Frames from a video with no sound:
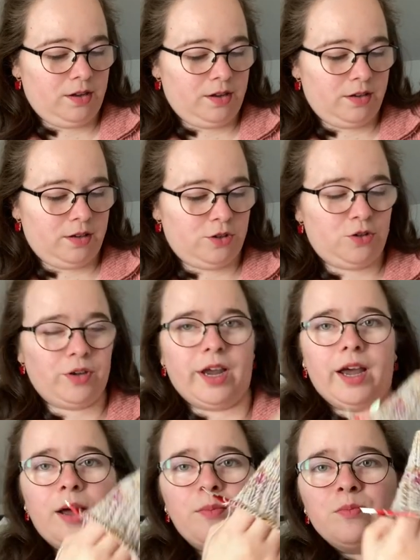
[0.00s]
So
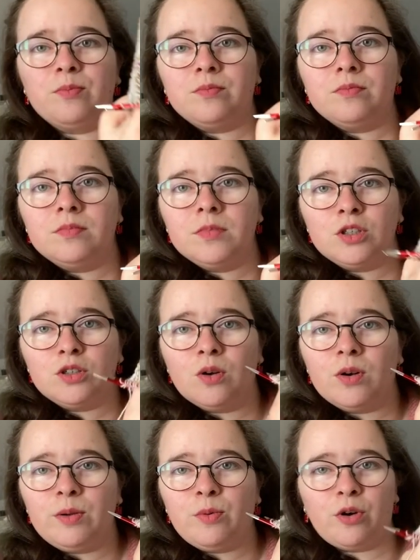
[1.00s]
yeah, I'm
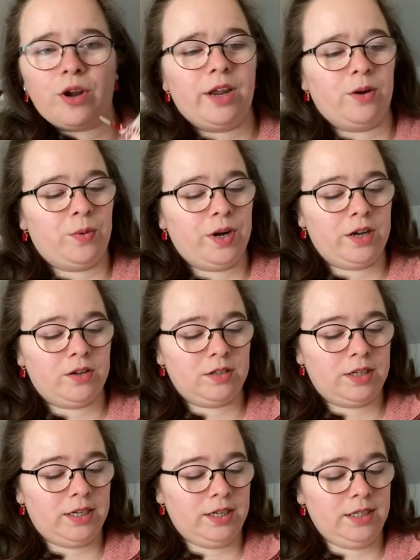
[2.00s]
slowly working away on
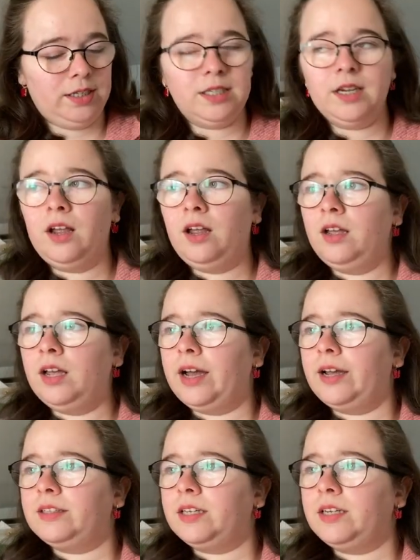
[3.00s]
these.
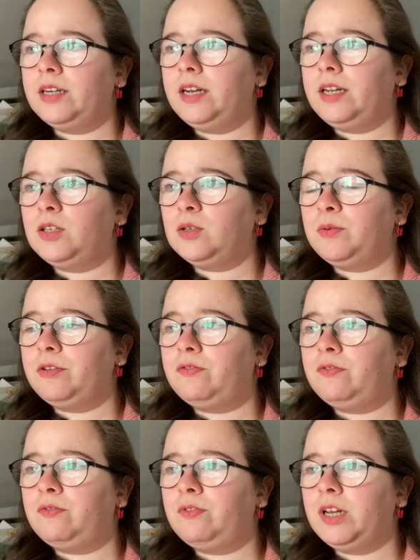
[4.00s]
I think they need to be
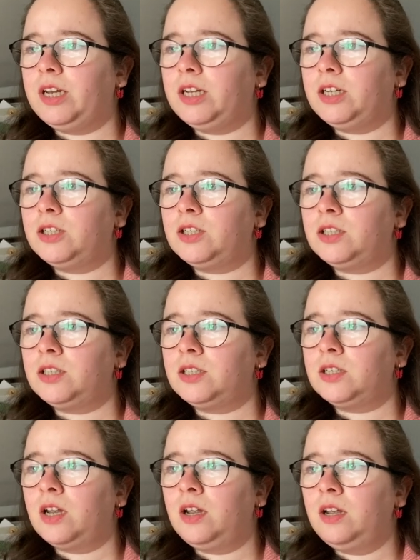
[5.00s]

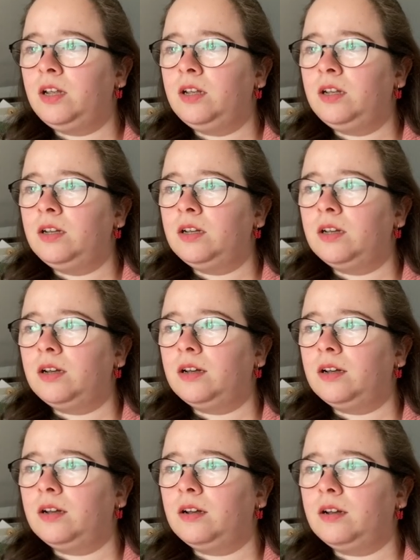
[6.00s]
finished
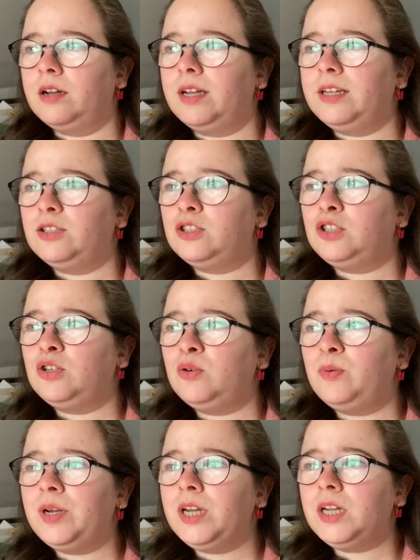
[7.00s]
in
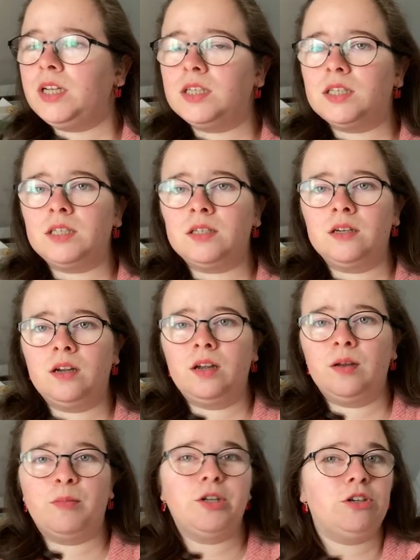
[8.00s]
2 weeks,
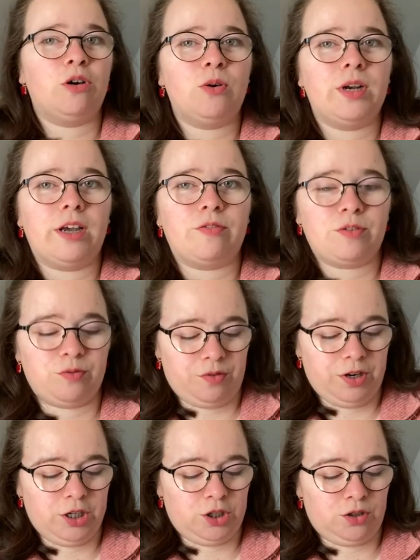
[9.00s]
but you only have to
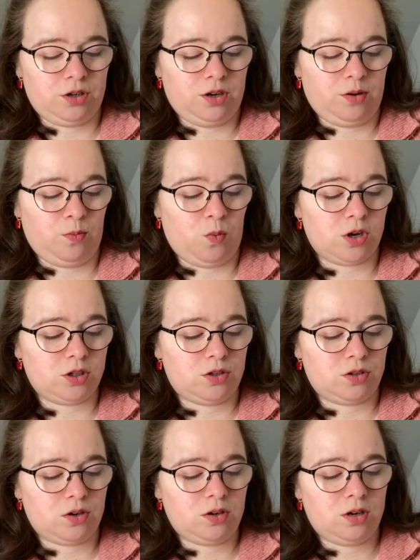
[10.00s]
finish one
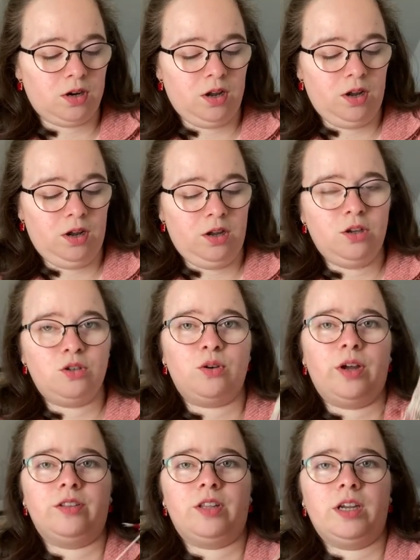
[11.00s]
sock, so
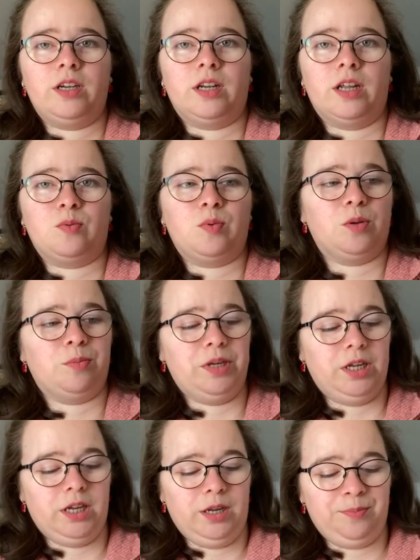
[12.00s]
I think that will
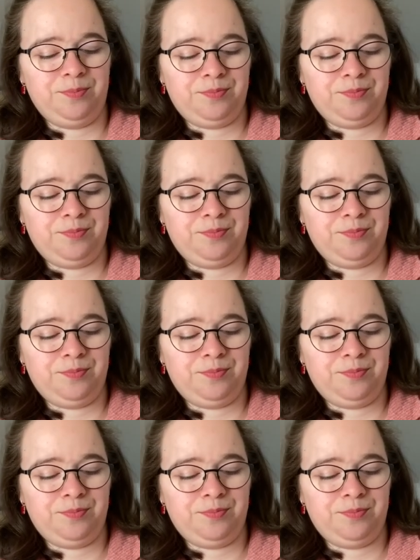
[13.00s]
be